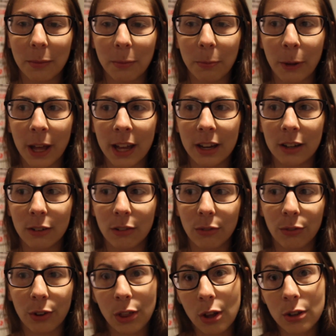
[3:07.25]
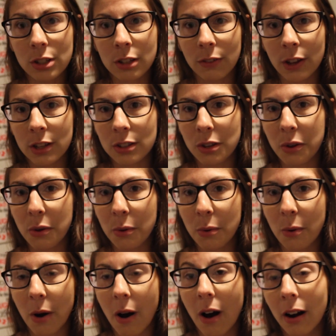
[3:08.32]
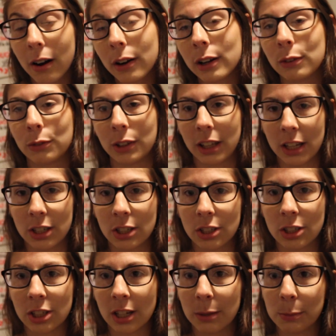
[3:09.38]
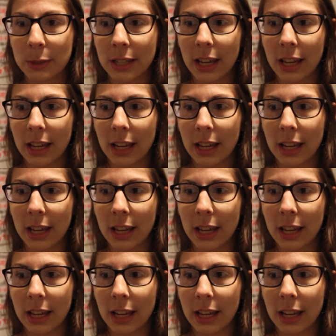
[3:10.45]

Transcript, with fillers: But for those of us who are in relationships,